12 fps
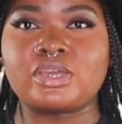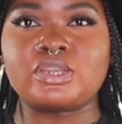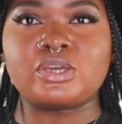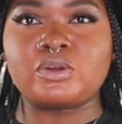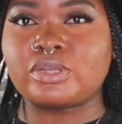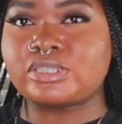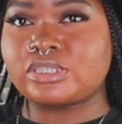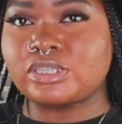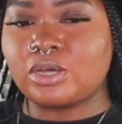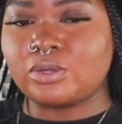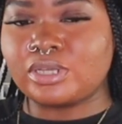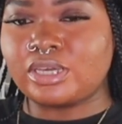can do it
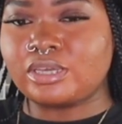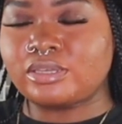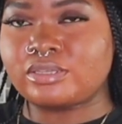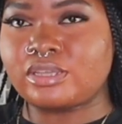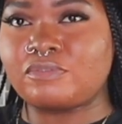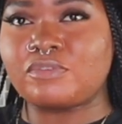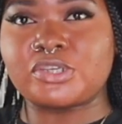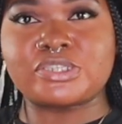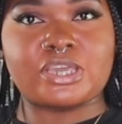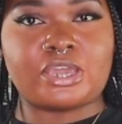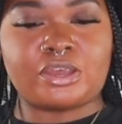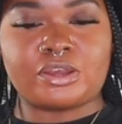slowly if you're
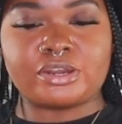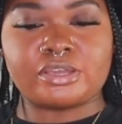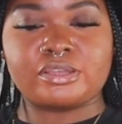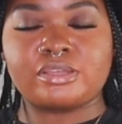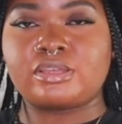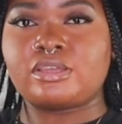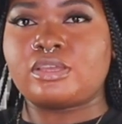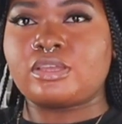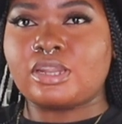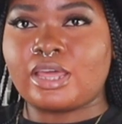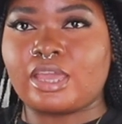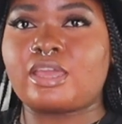scared,
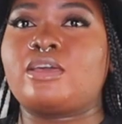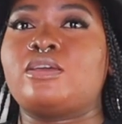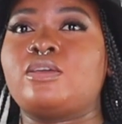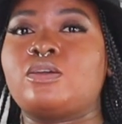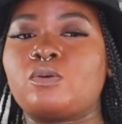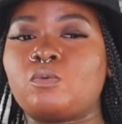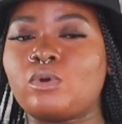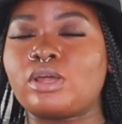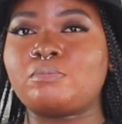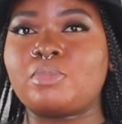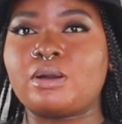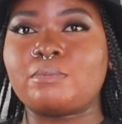like
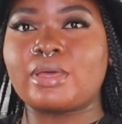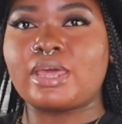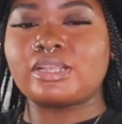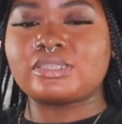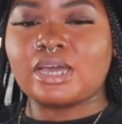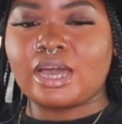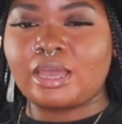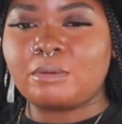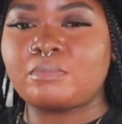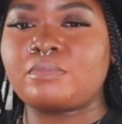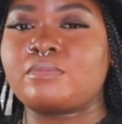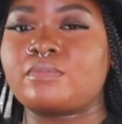one pump at a time,